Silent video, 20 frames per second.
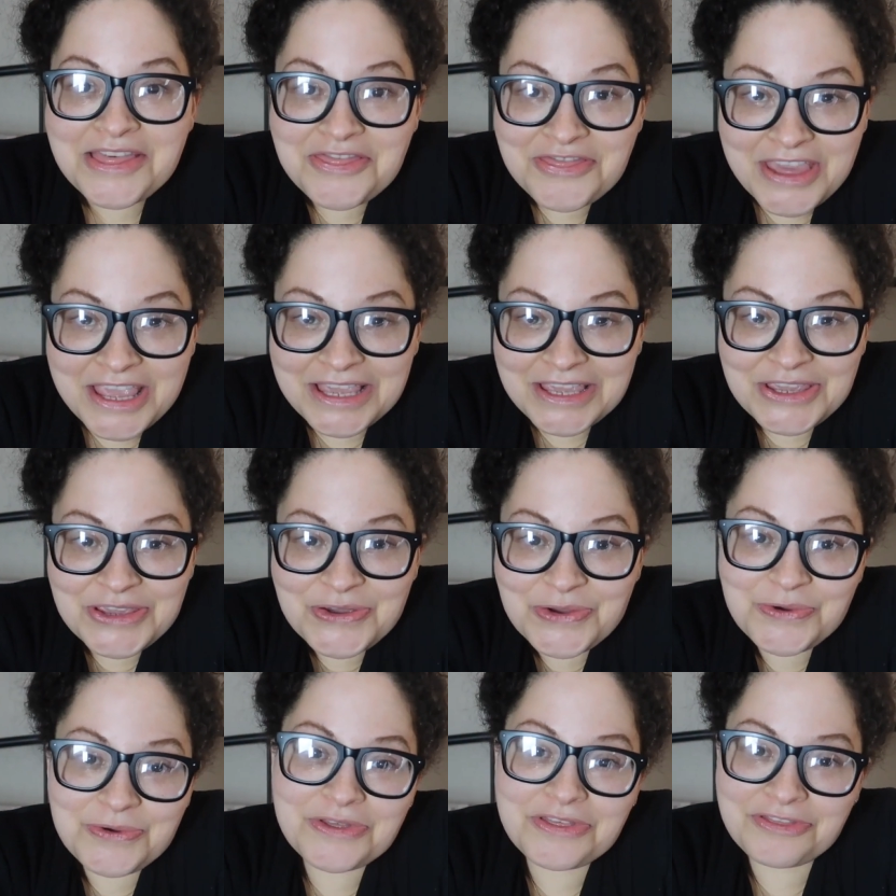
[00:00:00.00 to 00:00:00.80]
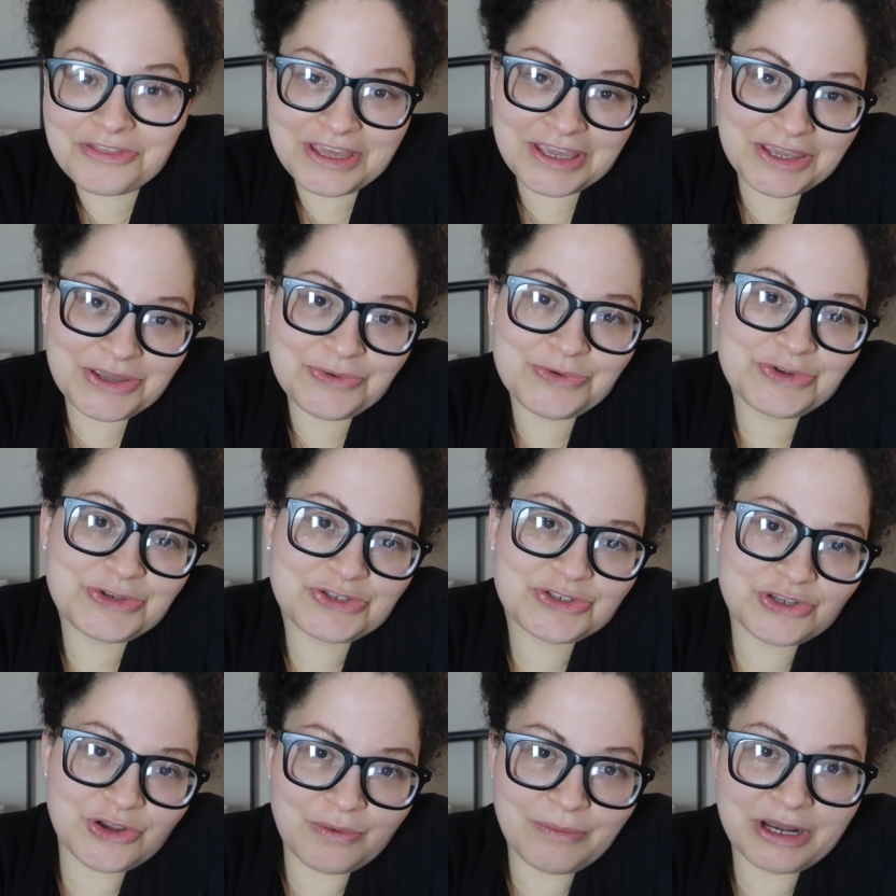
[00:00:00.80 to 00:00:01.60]
Thank you
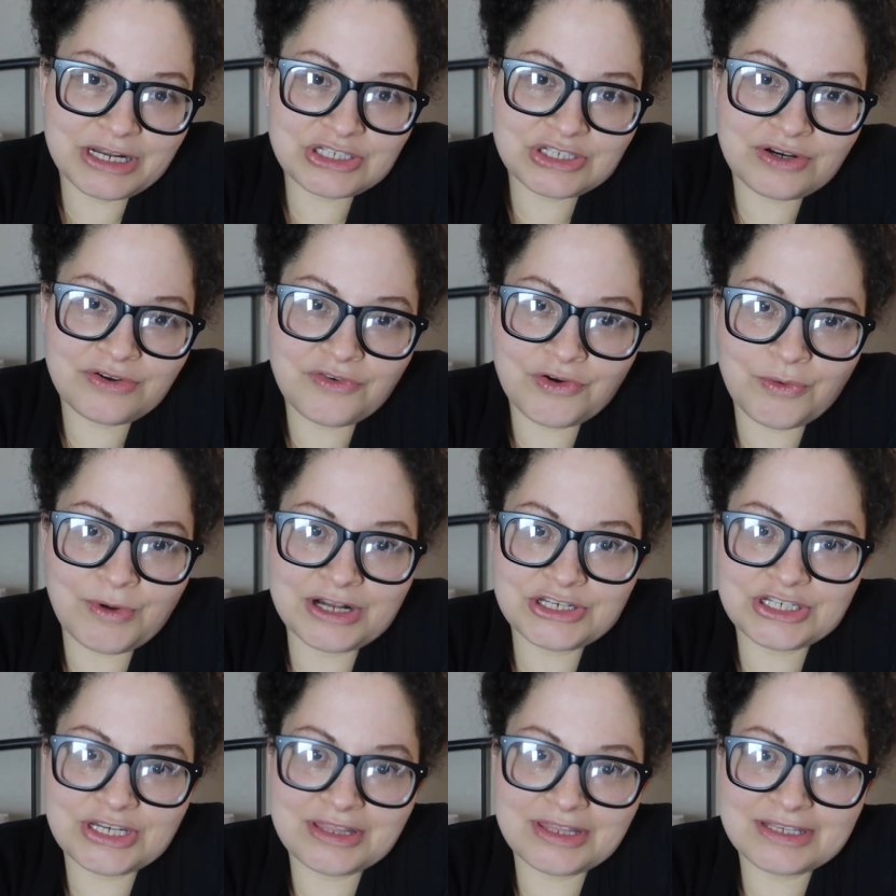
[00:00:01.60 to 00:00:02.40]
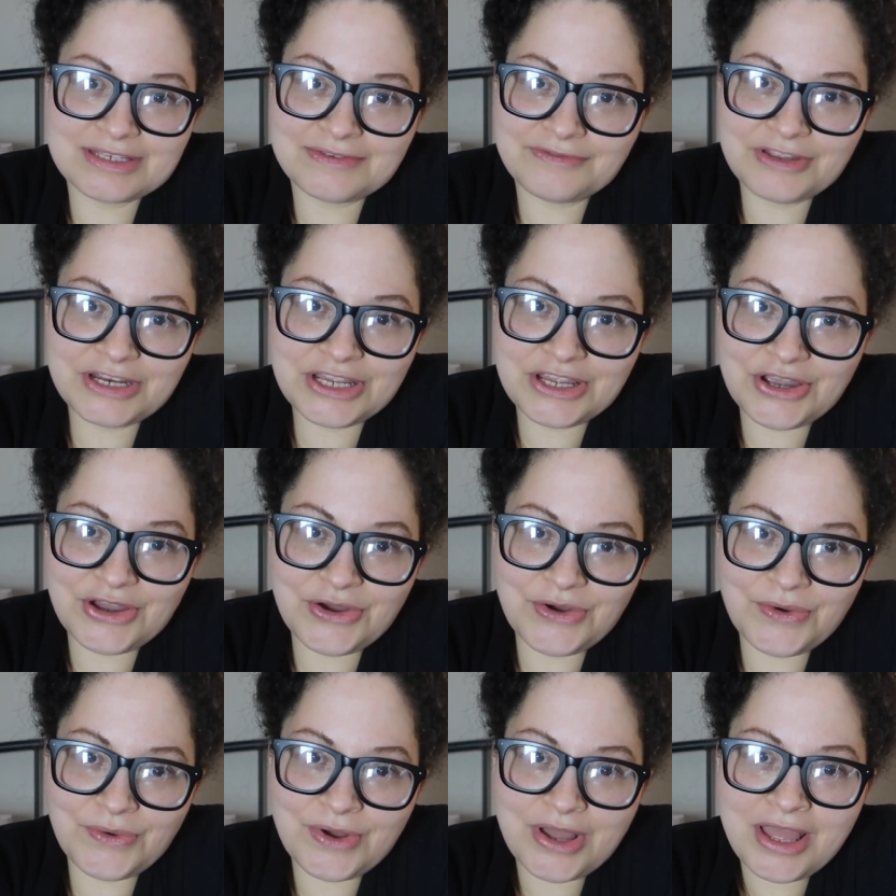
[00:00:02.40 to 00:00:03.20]
so much for watching this
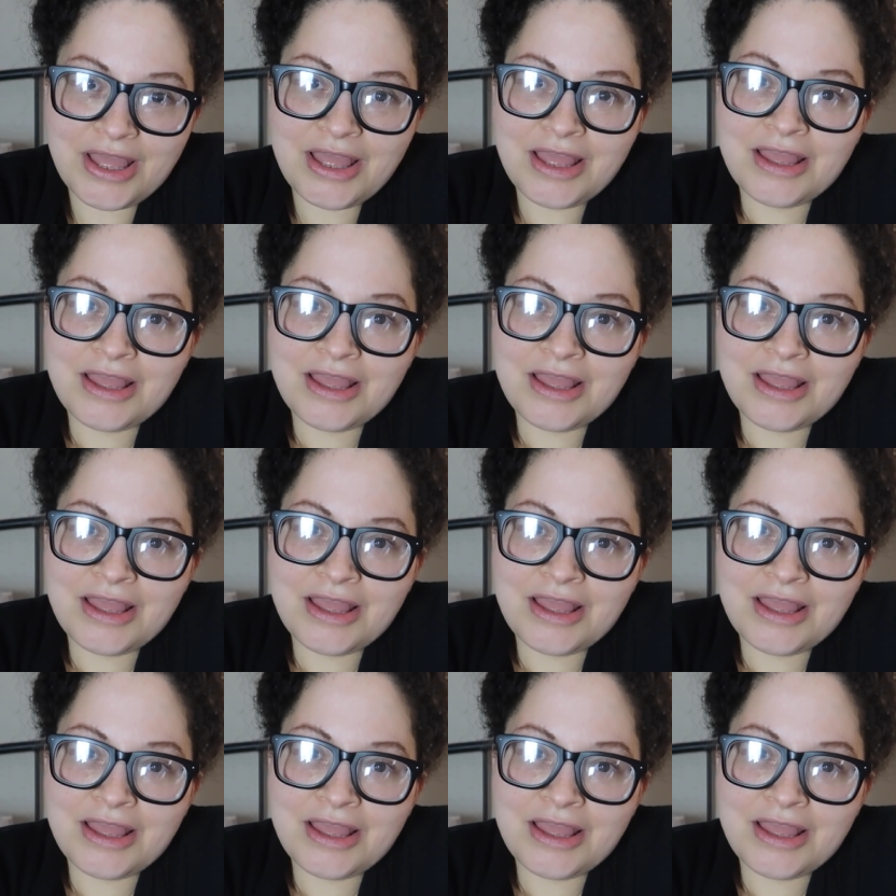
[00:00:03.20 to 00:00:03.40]
video.